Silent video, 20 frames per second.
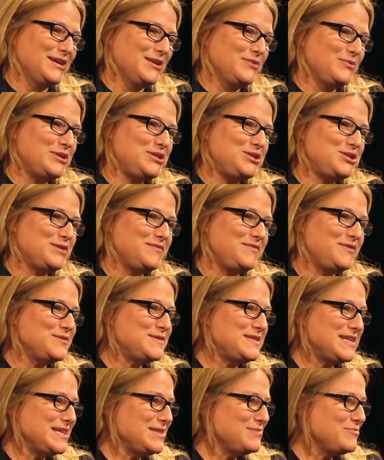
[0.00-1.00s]
which, if you've
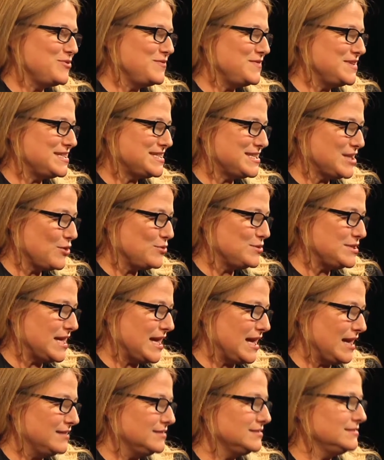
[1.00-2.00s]
seen the movie
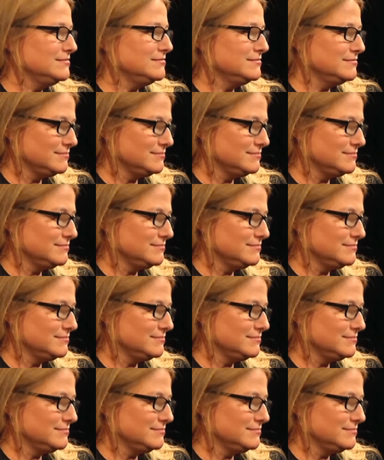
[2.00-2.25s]
Snowtown,